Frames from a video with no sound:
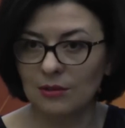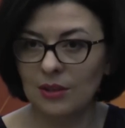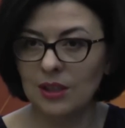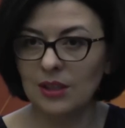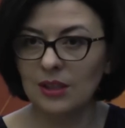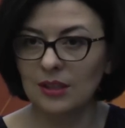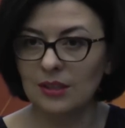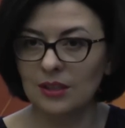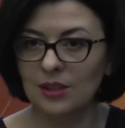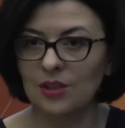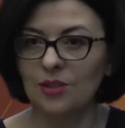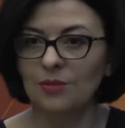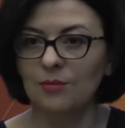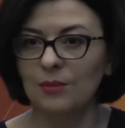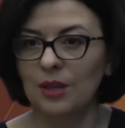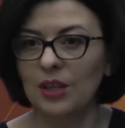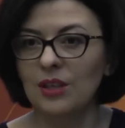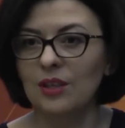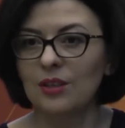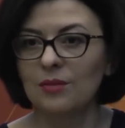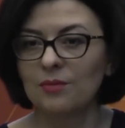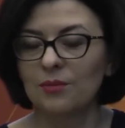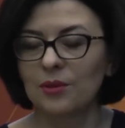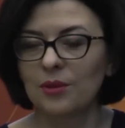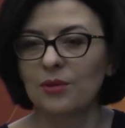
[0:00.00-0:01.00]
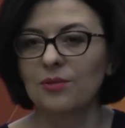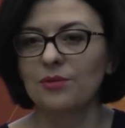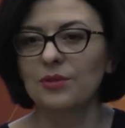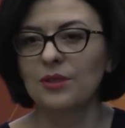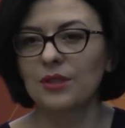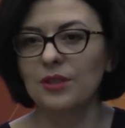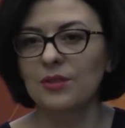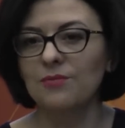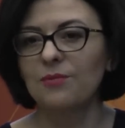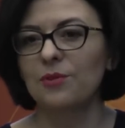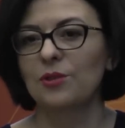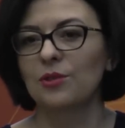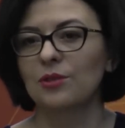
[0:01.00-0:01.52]
decision-making
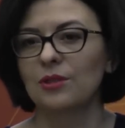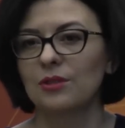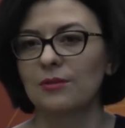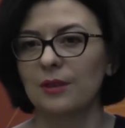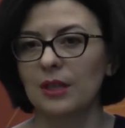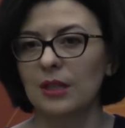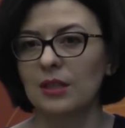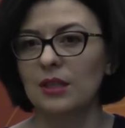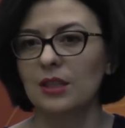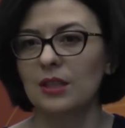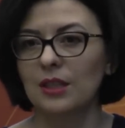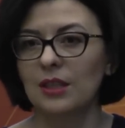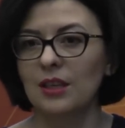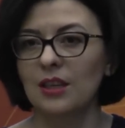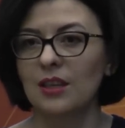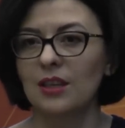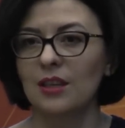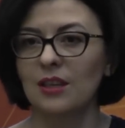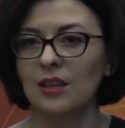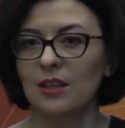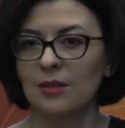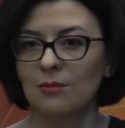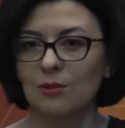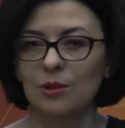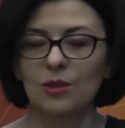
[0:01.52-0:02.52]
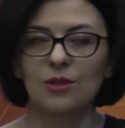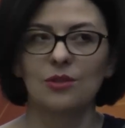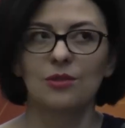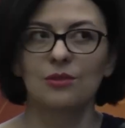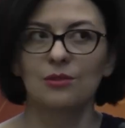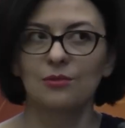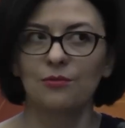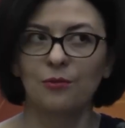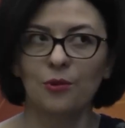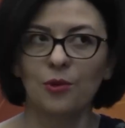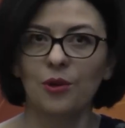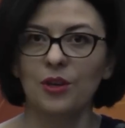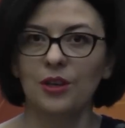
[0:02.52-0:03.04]
process for 20, what,
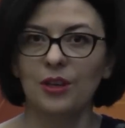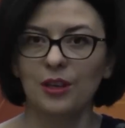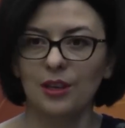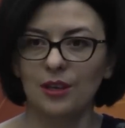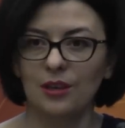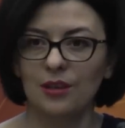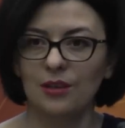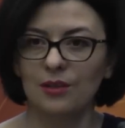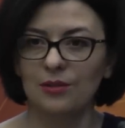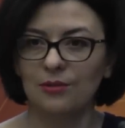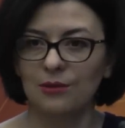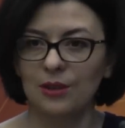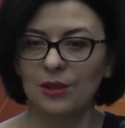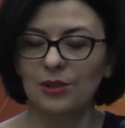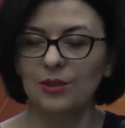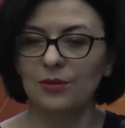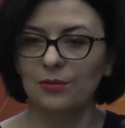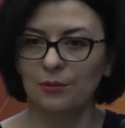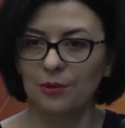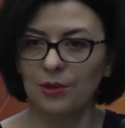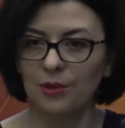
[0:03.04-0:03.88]
four year, 24